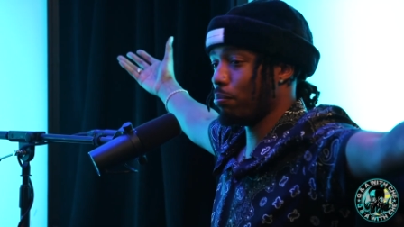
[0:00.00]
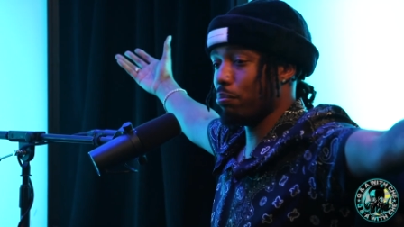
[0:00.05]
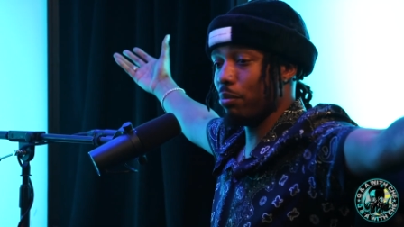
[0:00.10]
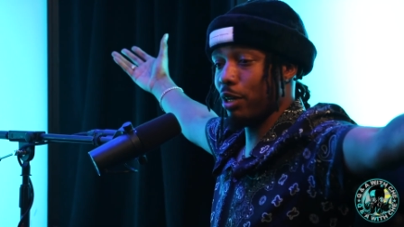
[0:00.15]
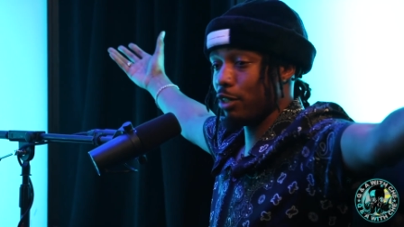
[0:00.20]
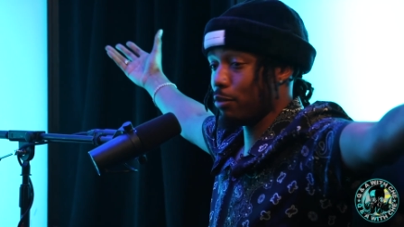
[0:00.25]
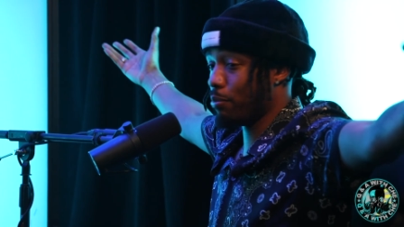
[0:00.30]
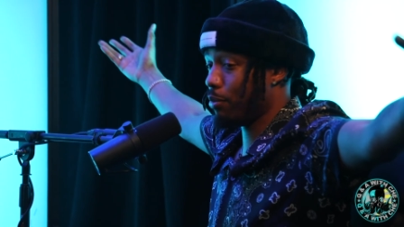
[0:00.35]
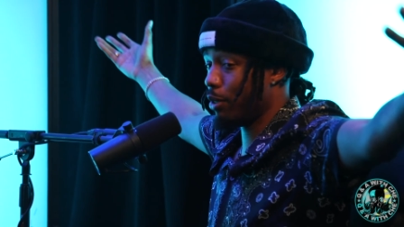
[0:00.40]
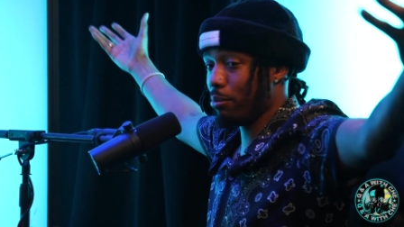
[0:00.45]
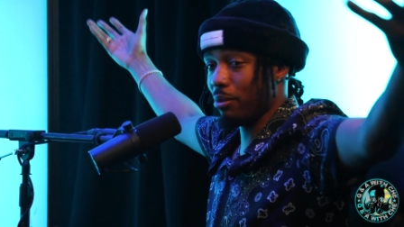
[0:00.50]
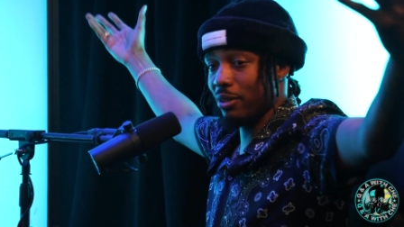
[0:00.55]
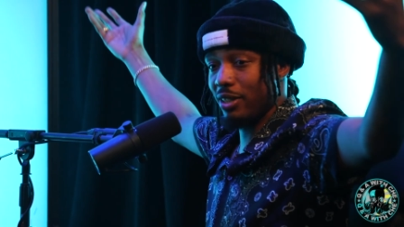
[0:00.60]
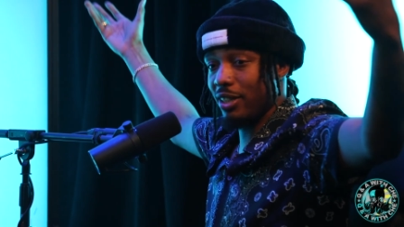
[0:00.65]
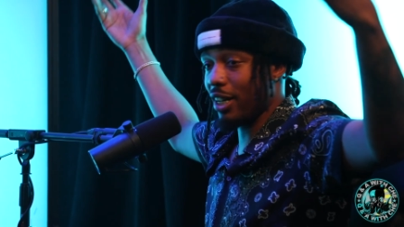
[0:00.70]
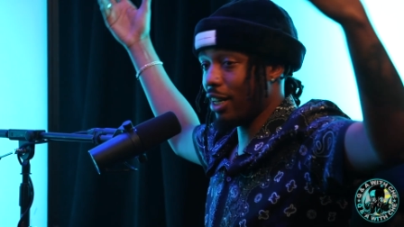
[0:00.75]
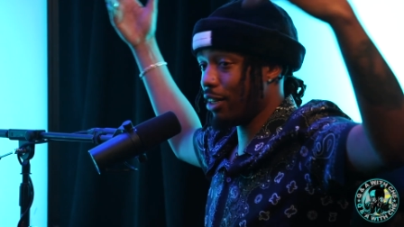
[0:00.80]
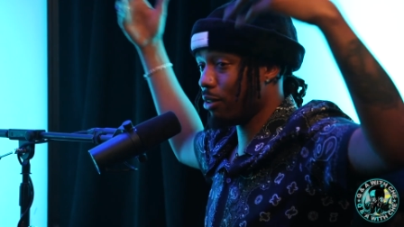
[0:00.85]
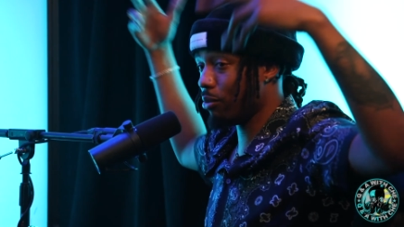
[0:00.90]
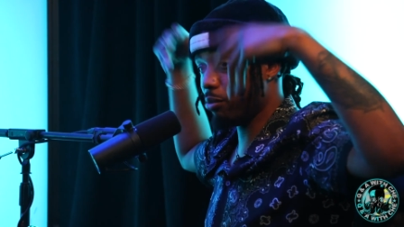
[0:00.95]
bunch of people
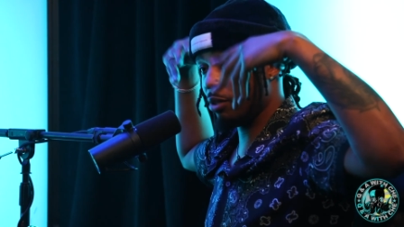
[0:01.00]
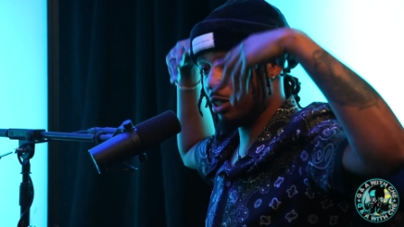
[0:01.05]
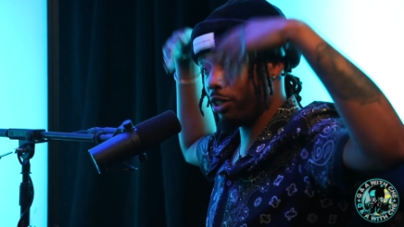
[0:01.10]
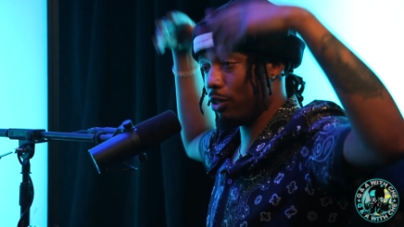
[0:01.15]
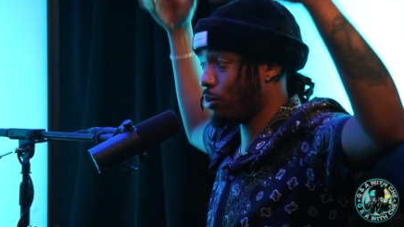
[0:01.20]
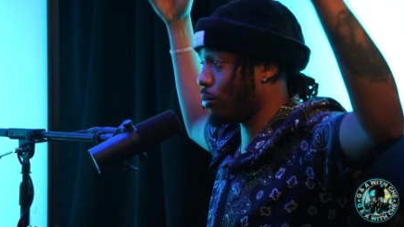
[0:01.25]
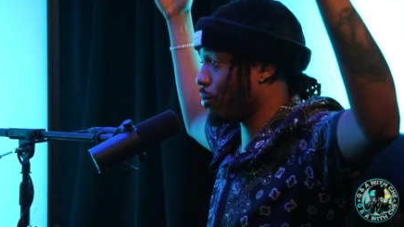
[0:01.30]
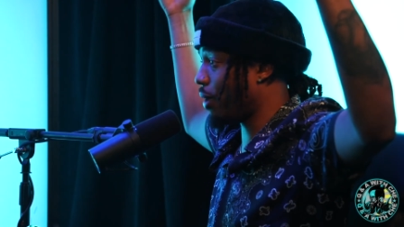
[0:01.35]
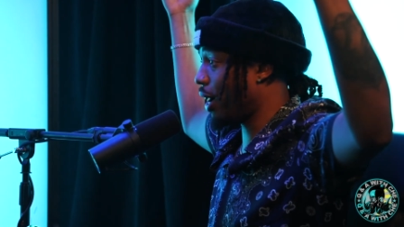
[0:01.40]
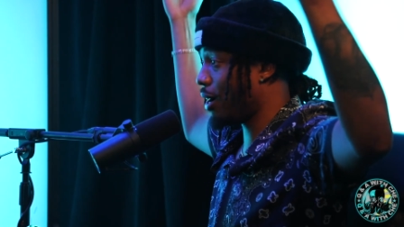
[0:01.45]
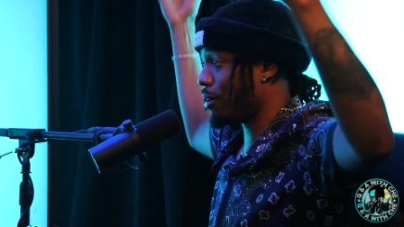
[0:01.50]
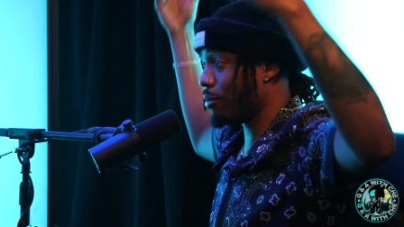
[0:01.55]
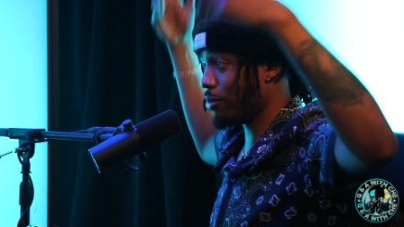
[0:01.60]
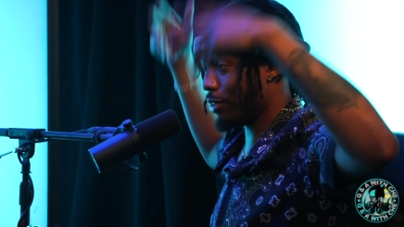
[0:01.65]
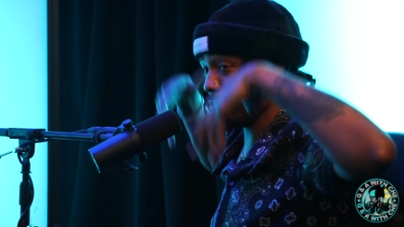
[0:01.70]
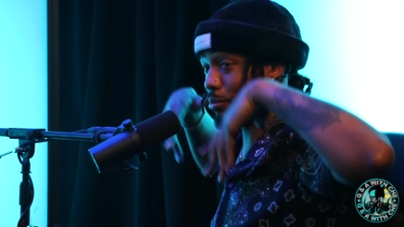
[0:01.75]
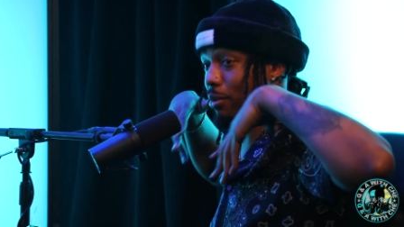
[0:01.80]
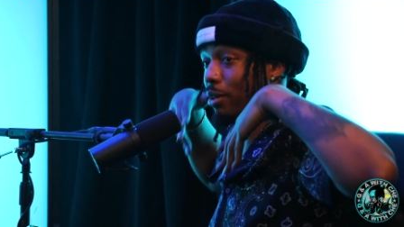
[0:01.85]
selling with you, riding with you.